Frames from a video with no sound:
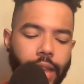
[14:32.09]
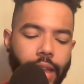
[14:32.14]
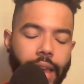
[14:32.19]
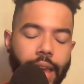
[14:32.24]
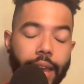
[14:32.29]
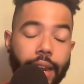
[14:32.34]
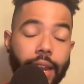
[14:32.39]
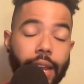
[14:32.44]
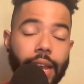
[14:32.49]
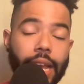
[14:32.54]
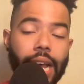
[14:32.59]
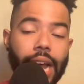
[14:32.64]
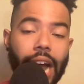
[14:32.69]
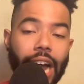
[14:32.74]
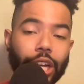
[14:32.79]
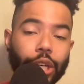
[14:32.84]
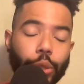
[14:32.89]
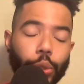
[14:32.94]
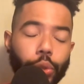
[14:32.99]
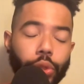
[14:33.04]
And I
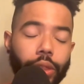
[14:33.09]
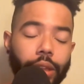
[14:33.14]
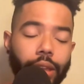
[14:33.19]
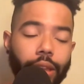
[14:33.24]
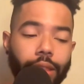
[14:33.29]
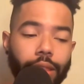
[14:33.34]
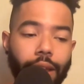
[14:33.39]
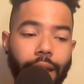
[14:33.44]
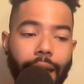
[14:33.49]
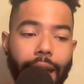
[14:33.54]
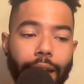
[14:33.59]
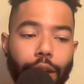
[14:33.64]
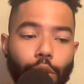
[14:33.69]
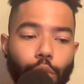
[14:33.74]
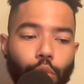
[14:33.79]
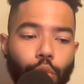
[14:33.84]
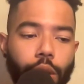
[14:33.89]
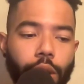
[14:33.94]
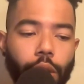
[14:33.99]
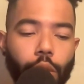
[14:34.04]
do think the added
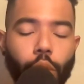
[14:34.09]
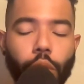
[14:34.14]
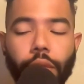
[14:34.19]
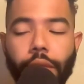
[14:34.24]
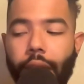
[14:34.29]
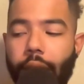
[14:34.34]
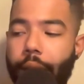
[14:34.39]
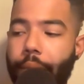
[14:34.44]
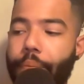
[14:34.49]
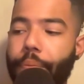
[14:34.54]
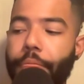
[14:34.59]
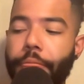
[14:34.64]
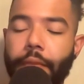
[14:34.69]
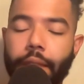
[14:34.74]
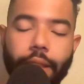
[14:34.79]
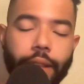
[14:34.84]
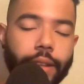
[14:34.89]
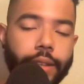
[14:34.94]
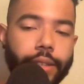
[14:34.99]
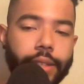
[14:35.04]
wrinkle that
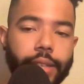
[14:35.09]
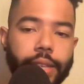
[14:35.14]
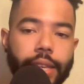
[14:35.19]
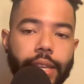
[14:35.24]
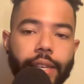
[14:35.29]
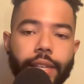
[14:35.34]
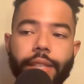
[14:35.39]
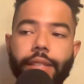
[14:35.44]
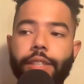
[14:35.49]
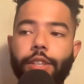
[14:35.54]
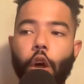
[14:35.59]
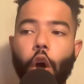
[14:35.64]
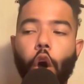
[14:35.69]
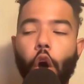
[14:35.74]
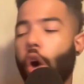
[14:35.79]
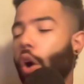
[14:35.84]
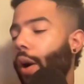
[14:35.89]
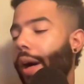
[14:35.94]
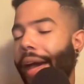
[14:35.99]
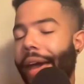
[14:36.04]
this is
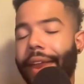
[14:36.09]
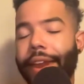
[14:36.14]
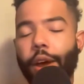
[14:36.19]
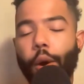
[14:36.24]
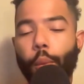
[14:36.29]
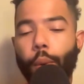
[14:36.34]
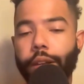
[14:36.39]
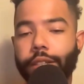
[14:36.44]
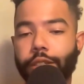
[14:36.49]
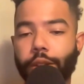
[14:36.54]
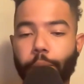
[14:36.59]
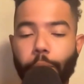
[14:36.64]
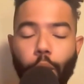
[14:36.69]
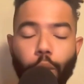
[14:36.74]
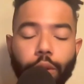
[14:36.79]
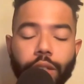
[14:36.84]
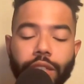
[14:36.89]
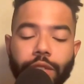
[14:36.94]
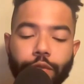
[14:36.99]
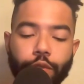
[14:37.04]
all NL West
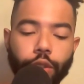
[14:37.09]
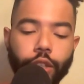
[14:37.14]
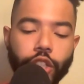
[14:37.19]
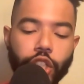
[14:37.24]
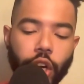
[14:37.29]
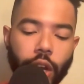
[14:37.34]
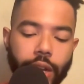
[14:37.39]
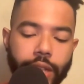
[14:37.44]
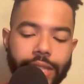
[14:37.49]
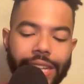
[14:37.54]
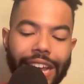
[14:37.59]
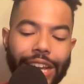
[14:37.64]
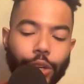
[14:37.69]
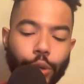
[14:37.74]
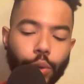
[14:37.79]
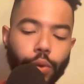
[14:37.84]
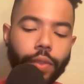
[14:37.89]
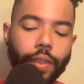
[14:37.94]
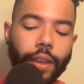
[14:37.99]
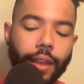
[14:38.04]
opponents for the Giants, I
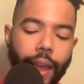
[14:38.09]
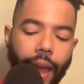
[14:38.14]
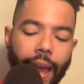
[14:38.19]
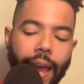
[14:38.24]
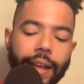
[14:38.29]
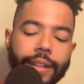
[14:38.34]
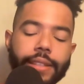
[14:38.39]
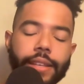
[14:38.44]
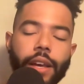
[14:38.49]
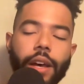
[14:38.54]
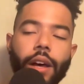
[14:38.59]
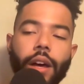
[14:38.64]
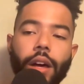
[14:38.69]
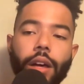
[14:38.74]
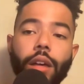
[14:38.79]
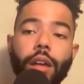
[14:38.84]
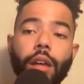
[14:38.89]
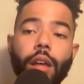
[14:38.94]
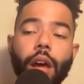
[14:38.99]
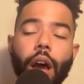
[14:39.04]
do think adds a,
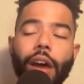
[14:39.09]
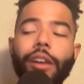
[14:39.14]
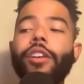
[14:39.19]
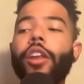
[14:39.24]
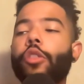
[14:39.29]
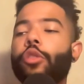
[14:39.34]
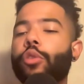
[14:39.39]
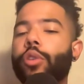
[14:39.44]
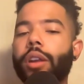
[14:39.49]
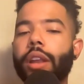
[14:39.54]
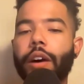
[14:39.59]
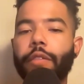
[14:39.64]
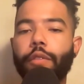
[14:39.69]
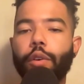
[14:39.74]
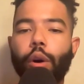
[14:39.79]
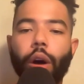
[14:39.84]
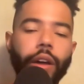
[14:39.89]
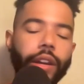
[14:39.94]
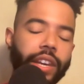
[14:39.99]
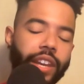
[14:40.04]
another
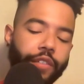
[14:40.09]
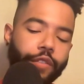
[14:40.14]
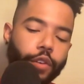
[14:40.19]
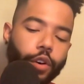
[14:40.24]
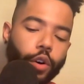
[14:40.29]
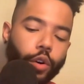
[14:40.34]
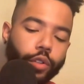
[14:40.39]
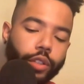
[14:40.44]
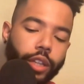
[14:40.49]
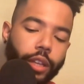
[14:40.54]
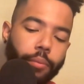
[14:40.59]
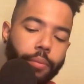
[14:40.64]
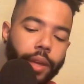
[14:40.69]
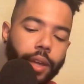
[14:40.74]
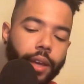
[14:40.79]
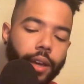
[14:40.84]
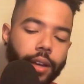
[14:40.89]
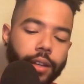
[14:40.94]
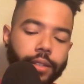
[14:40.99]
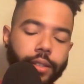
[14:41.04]
level of difficulty
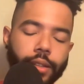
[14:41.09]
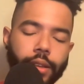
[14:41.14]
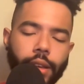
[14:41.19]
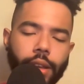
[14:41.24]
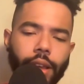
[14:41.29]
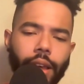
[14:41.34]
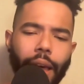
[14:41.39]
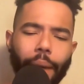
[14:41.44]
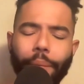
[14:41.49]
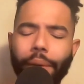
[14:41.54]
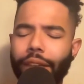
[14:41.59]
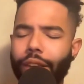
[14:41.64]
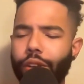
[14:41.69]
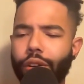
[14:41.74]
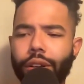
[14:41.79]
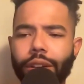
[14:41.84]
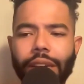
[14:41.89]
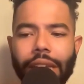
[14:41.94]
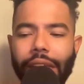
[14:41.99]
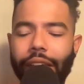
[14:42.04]
because, I mean, you
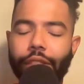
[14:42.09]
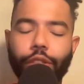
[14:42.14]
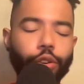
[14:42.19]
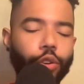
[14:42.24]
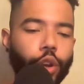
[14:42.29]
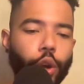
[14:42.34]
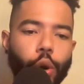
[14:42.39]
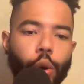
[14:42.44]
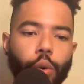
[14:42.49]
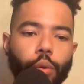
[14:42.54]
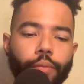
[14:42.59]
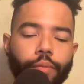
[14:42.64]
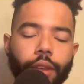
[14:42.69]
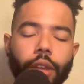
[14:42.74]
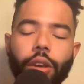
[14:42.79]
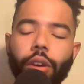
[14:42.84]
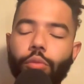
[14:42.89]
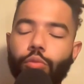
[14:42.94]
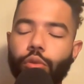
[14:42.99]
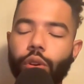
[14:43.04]
could either go, you
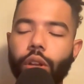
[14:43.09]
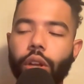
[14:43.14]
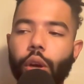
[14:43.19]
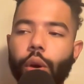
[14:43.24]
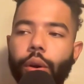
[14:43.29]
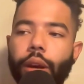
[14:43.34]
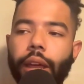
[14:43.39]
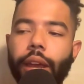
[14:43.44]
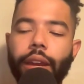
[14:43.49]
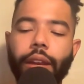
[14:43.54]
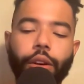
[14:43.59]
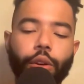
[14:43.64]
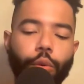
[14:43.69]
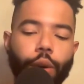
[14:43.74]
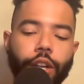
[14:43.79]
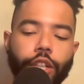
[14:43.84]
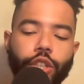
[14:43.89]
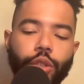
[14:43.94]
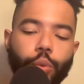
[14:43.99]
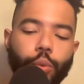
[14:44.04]
could really go in any
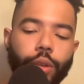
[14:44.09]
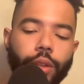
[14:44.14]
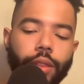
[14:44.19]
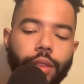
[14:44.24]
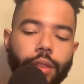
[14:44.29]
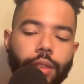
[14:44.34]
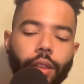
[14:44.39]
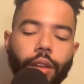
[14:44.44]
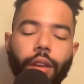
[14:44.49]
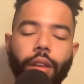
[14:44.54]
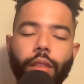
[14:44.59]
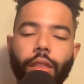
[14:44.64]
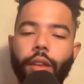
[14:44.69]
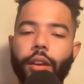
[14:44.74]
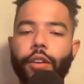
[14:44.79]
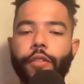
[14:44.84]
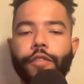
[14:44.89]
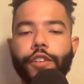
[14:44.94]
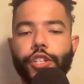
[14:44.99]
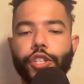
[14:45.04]
direction with the
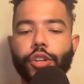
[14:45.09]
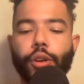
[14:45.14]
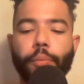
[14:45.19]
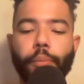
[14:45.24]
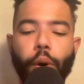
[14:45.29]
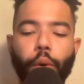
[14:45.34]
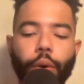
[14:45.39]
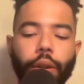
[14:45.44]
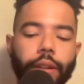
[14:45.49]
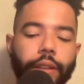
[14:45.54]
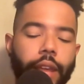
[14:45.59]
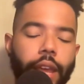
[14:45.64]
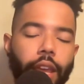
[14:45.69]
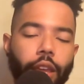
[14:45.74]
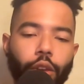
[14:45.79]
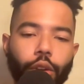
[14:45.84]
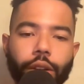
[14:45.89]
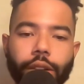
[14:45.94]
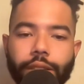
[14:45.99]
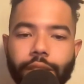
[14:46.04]
division opponent take.
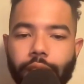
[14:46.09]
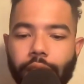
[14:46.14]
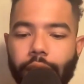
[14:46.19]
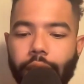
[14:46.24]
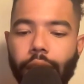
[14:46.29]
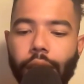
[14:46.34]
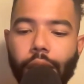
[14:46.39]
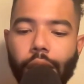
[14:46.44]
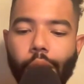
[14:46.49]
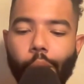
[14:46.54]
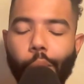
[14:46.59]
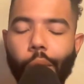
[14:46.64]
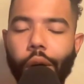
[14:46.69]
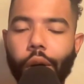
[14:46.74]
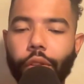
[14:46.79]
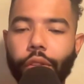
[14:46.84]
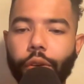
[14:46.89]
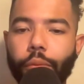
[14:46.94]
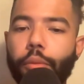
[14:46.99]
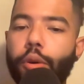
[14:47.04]
You could say, well,
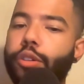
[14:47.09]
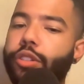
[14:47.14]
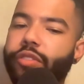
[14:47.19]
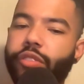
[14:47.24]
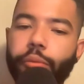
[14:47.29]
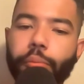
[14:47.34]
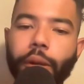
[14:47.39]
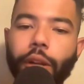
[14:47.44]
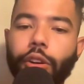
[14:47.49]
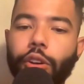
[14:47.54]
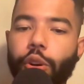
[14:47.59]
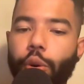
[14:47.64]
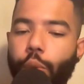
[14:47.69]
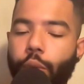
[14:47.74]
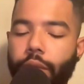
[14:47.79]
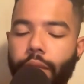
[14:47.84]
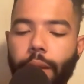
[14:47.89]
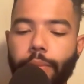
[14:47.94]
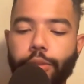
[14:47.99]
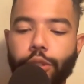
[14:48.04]
they're most familiar
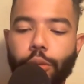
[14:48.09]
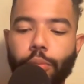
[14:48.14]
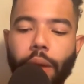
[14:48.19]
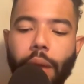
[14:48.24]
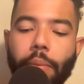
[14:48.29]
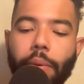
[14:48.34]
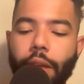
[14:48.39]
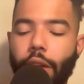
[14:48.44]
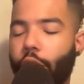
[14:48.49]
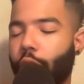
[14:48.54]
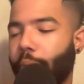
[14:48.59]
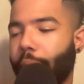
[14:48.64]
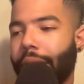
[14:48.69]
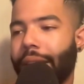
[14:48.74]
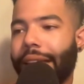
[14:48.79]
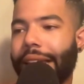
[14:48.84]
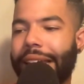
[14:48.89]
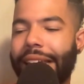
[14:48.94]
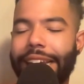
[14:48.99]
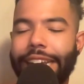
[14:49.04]
with them, so maybe it'll make
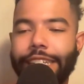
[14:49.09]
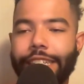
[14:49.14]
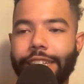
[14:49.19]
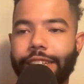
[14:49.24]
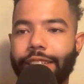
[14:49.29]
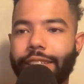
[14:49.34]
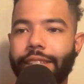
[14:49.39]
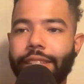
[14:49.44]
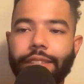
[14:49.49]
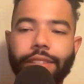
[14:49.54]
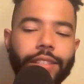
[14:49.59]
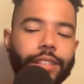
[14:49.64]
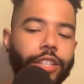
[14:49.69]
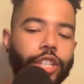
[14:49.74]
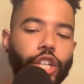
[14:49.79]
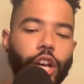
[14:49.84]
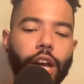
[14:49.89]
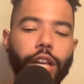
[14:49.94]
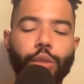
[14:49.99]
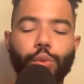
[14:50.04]
it easier since the
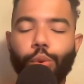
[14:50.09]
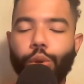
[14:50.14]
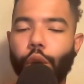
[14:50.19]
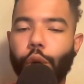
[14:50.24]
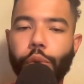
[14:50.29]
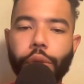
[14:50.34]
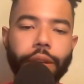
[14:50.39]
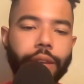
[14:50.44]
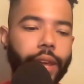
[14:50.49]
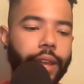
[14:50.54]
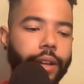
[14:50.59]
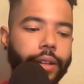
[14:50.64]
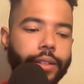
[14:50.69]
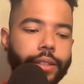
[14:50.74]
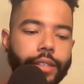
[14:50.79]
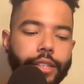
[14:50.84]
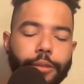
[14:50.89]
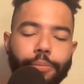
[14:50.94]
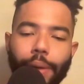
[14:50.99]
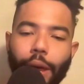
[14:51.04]
Giants will know the
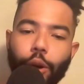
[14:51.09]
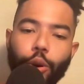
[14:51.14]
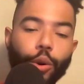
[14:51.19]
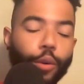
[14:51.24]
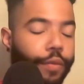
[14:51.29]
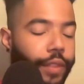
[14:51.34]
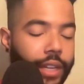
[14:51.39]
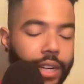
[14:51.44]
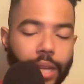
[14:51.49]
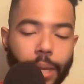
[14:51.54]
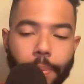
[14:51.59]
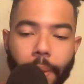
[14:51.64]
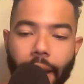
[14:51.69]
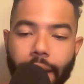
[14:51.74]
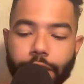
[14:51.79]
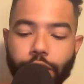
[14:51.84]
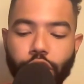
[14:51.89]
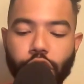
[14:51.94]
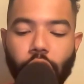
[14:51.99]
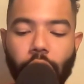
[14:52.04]
tendencies better of the
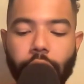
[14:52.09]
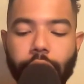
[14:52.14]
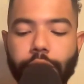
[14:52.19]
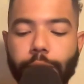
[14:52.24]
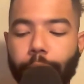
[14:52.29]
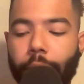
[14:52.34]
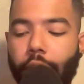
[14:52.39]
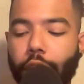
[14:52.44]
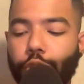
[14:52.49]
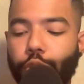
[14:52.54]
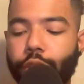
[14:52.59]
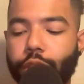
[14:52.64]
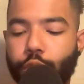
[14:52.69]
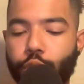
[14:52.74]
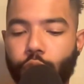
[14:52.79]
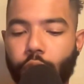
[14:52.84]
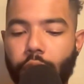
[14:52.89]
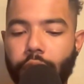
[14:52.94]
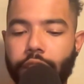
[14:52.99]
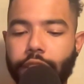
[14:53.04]
D-backs, Giants, Padres, and
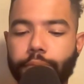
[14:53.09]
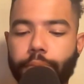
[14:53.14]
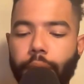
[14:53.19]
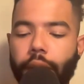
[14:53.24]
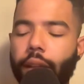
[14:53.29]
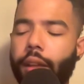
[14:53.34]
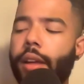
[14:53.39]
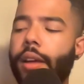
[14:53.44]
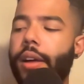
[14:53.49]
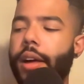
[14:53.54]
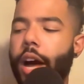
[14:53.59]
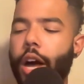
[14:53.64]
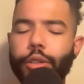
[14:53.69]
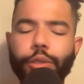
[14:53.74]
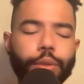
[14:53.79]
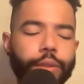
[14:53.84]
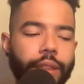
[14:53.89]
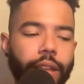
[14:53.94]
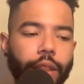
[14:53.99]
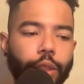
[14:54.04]
Rockies. But I
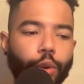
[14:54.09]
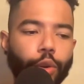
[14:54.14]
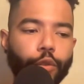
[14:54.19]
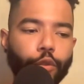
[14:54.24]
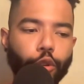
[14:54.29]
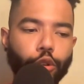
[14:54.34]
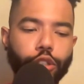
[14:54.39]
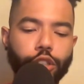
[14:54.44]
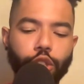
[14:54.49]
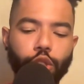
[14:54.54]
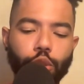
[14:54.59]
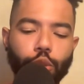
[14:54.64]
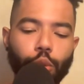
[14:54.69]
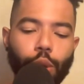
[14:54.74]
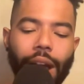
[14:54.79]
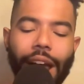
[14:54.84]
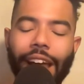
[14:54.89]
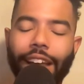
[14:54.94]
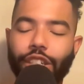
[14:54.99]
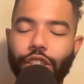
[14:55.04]
also think the reverse is true.
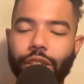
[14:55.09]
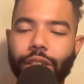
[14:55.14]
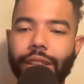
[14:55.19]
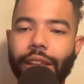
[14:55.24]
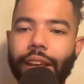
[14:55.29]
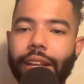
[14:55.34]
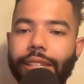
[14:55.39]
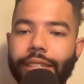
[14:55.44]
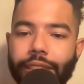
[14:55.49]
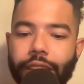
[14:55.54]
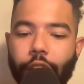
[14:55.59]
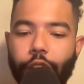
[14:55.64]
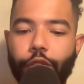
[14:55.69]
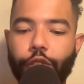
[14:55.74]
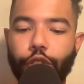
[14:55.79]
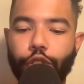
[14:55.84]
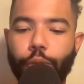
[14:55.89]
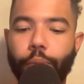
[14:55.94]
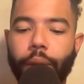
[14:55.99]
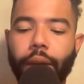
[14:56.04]
I actually think it's tougher
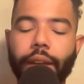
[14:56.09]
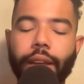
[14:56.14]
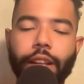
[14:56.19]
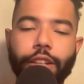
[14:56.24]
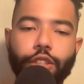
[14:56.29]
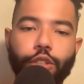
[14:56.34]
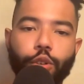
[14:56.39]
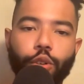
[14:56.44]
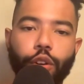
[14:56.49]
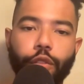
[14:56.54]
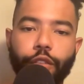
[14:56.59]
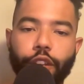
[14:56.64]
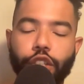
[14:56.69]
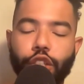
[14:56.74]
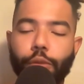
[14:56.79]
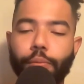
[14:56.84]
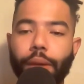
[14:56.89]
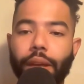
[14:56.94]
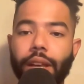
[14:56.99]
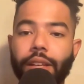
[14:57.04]
to play against your
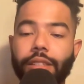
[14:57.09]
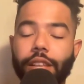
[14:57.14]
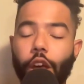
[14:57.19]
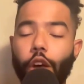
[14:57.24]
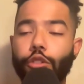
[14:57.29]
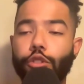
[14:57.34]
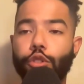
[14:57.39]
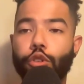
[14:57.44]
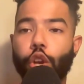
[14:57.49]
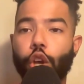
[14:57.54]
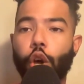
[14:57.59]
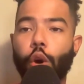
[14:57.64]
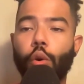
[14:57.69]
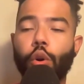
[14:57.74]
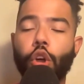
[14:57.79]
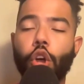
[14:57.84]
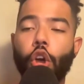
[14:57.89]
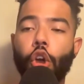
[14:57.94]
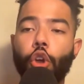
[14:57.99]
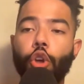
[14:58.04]
division because they also know
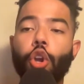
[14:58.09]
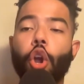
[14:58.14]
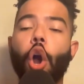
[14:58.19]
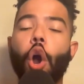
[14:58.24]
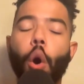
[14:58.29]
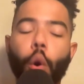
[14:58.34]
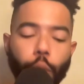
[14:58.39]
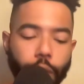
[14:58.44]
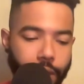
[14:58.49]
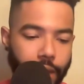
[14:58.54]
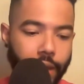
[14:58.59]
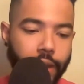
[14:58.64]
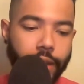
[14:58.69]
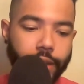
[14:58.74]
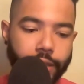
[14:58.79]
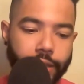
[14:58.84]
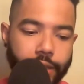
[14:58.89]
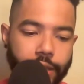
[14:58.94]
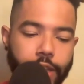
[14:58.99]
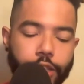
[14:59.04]
your own
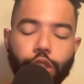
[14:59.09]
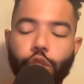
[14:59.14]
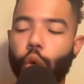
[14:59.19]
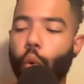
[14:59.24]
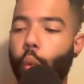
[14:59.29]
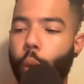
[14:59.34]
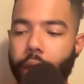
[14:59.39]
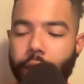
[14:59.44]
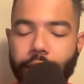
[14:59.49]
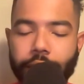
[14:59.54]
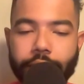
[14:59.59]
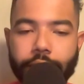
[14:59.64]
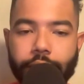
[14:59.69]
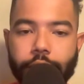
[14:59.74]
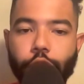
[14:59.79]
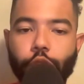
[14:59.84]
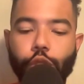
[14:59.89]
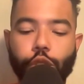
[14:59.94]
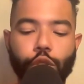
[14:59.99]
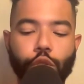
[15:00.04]
tendencies, your
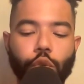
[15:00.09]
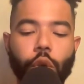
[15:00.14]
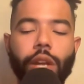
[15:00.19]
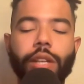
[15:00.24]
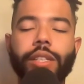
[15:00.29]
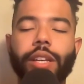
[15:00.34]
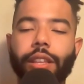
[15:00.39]
weaknesses, your strengths.